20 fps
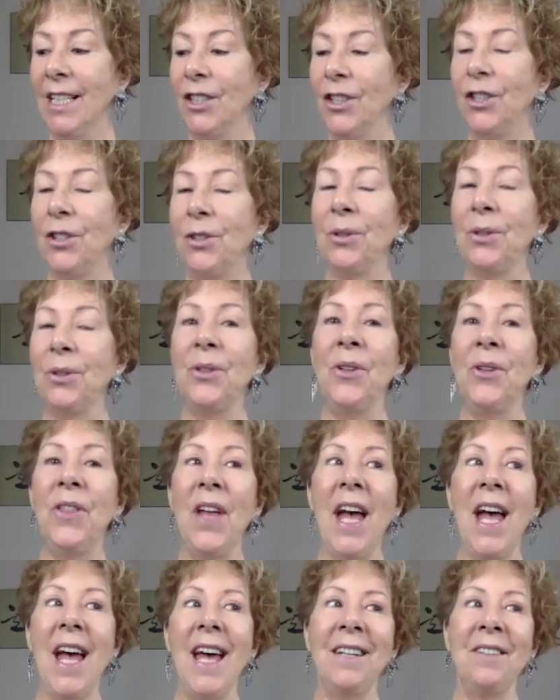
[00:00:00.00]
Truth
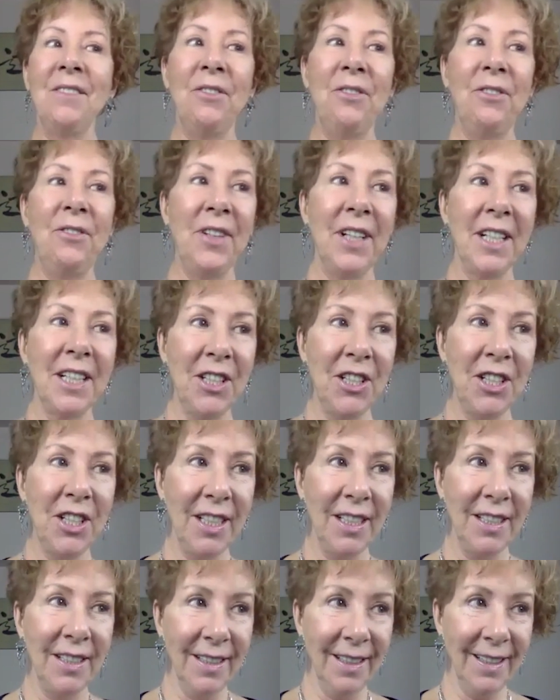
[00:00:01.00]
and
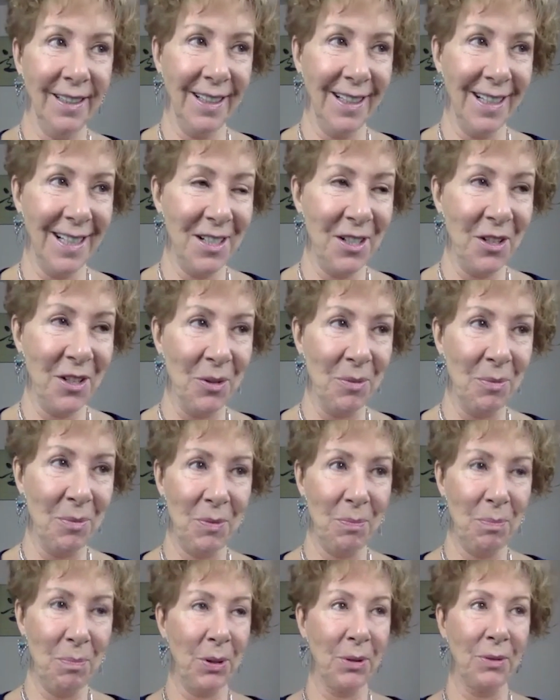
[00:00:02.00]
Fiction on your
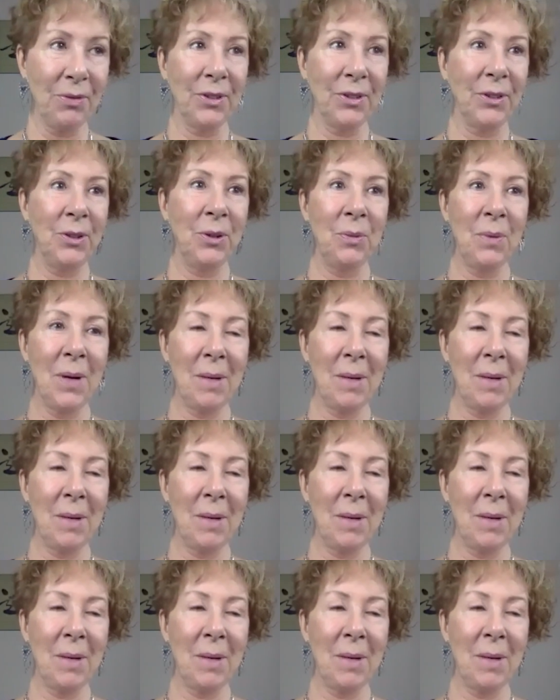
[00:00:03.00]
beautiful new